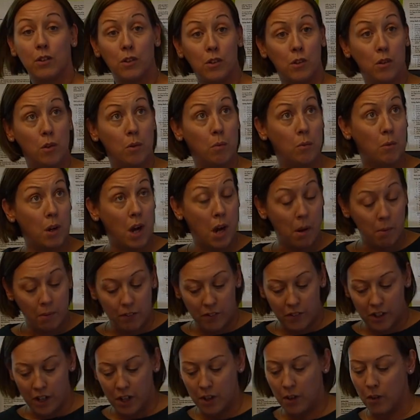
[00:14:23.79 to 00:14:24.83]
your school and work
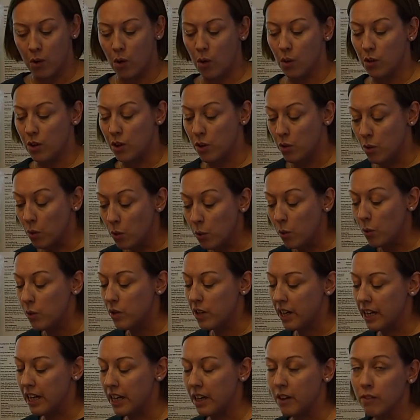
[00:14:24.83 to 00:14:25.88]
with you on an
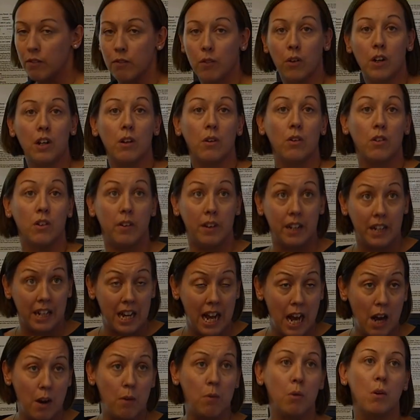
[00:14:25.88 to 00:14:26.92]
audit of what you're doing
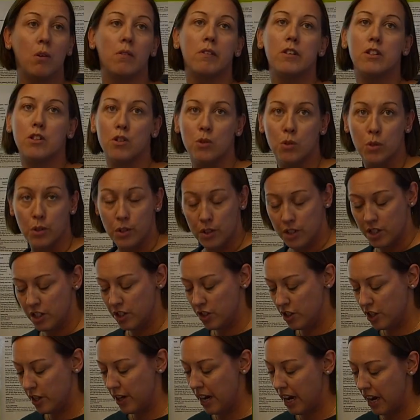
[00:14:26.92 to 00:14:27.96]
now, what
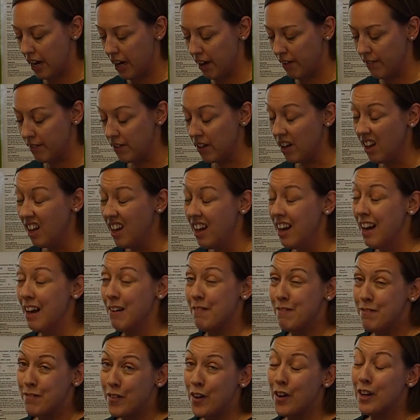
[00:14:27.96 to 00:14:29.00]
resources you have.
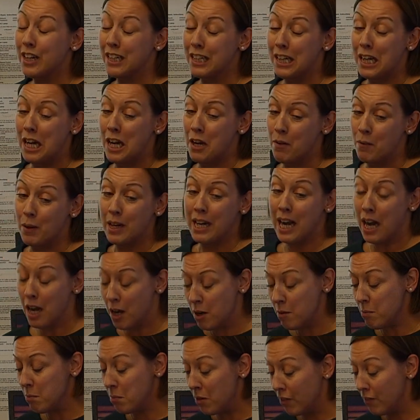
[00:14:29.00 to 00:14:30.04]
And finally, we
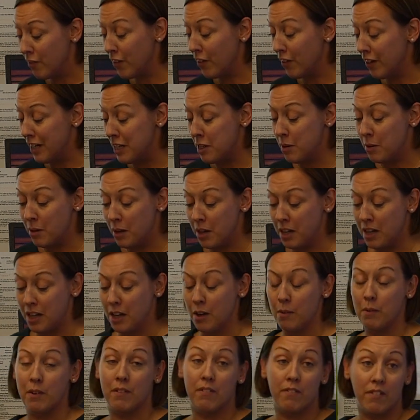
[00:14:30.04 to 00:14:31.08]
can provide
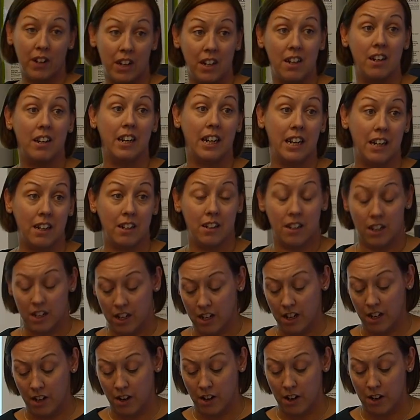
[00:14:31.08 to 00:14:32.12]
you with funding
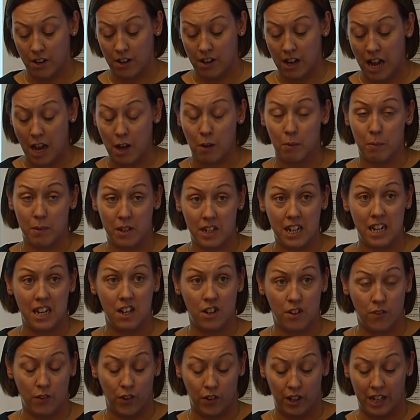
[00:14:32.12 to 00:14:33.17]
to help
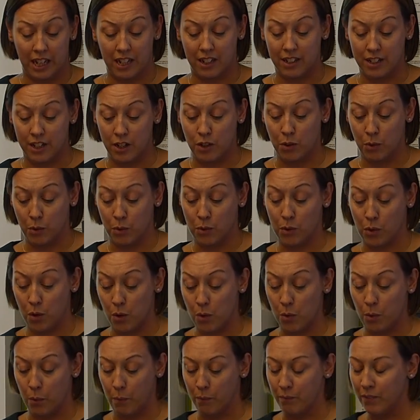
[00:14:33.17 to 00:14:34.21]
teach phonics in your
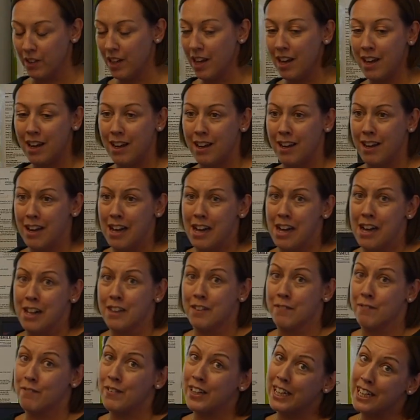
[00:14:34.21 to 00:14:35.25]
school.
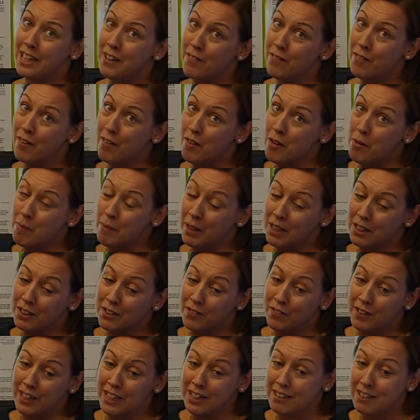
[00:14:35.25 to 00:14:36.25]
So thank you very much for